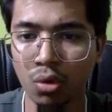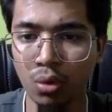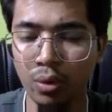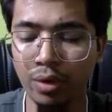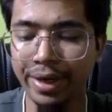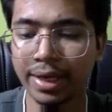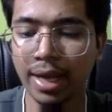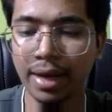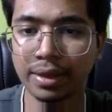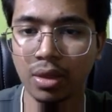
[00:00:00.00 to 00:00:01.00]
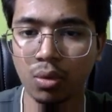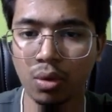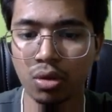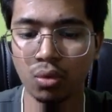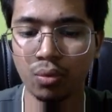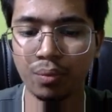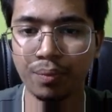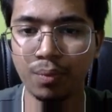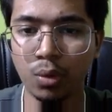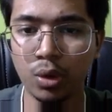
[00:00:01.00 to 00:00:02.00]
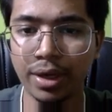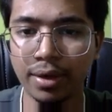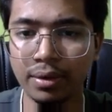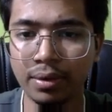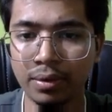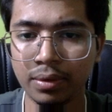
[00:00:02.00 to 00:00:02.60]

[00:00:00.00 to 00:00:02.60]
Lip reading: so we'll be declaring this also, boolean